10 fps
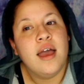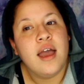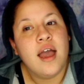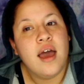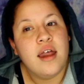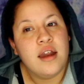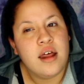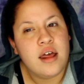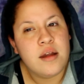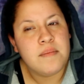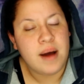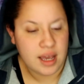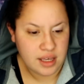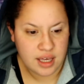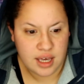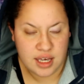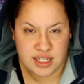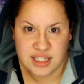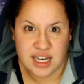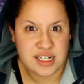And in my
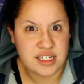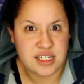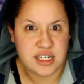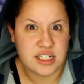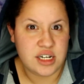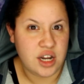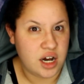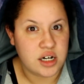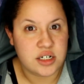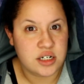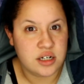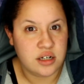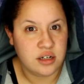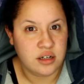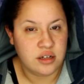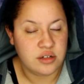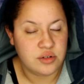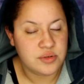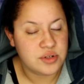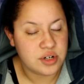case, I did not
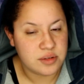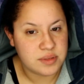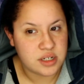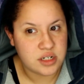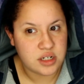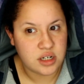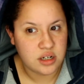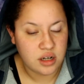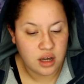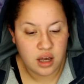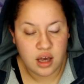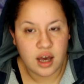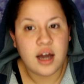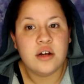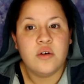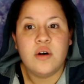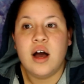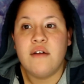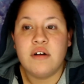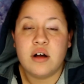do circumcision. I know I
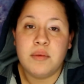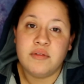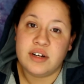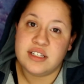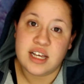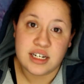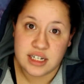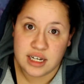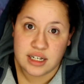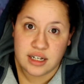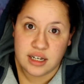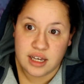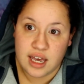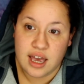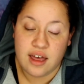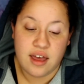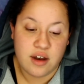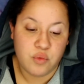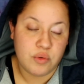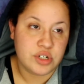have a couple friends that did,
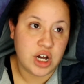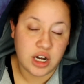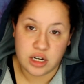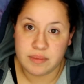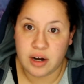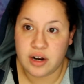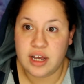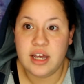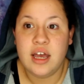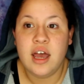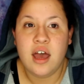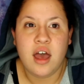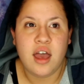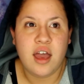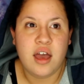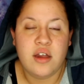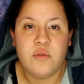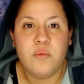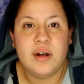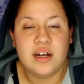and we were talking about it. And
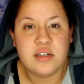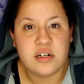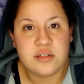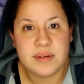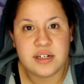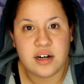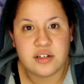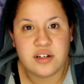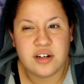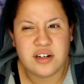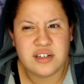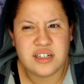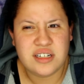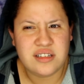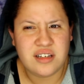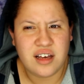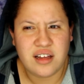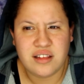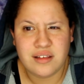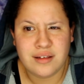when I talked to my doctor, she
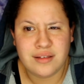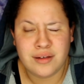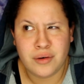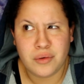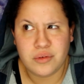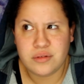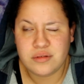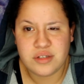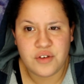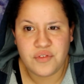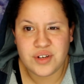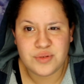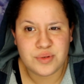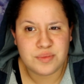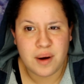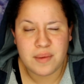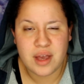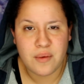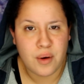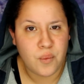said the difference was probably
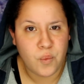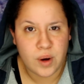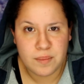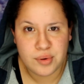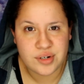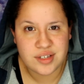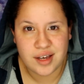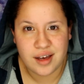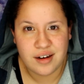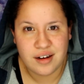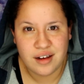around 1%